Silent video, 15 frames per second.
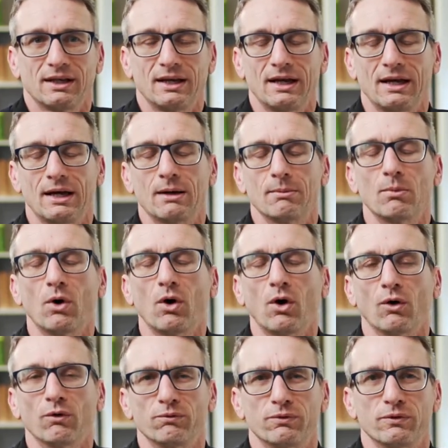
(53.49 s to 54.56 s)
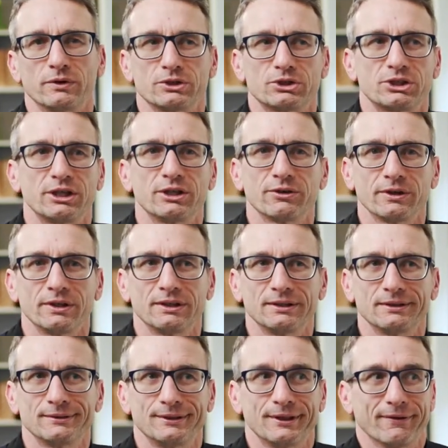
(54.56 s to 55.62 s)
of
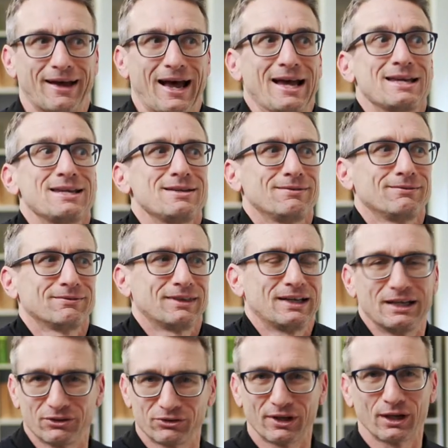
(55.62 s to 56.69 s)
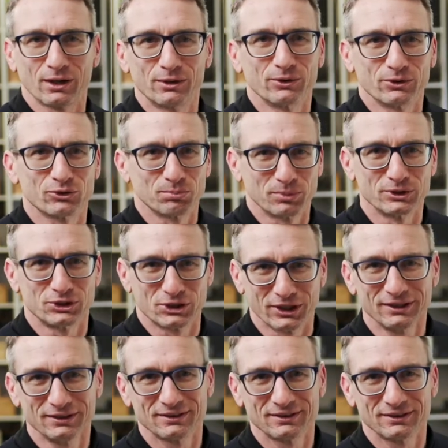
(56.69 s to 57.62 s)
sharing Excel in a spreadsheet,